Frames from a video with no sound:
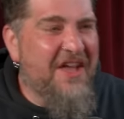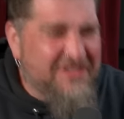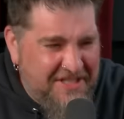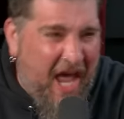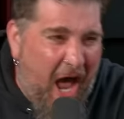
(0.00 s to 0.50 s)

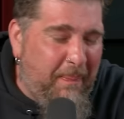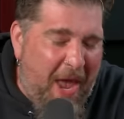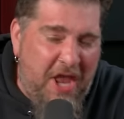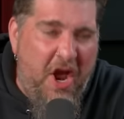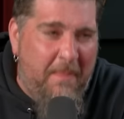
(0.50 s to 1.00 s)
Stop
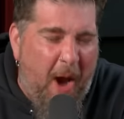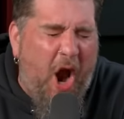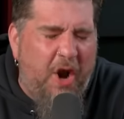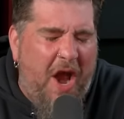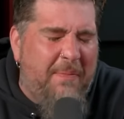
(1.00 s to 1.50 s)
it! You're
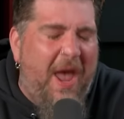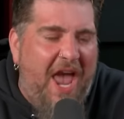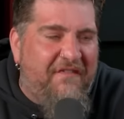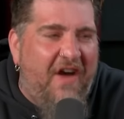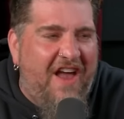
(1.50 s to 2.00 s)
murdering me
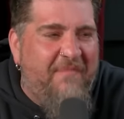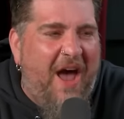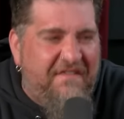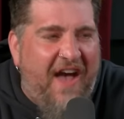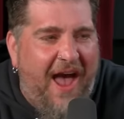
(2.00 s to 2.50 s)
in front of
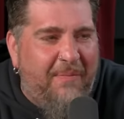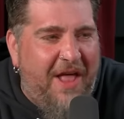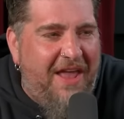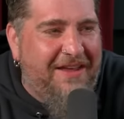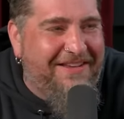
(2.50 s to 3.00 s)
my
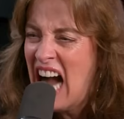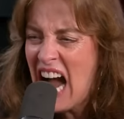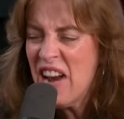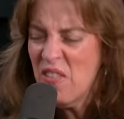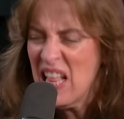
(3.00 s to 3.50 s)
family.
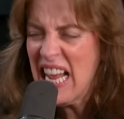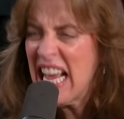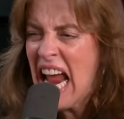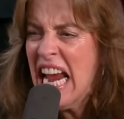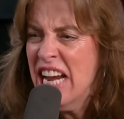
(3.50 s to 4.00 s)
I don't like